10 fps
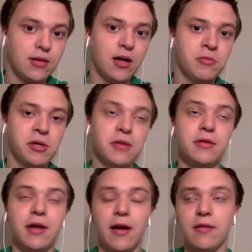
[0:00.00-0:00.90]
I mean,
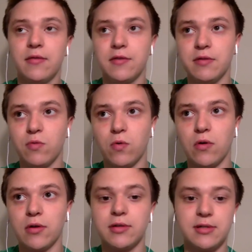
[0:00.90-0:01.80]
yeah, the Civil
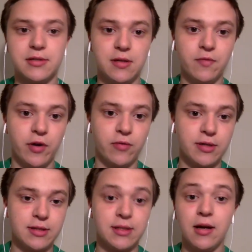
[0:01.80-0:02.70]
War doesn't seem very
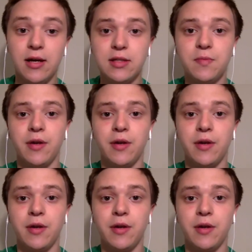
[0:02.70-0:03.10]
recent to us,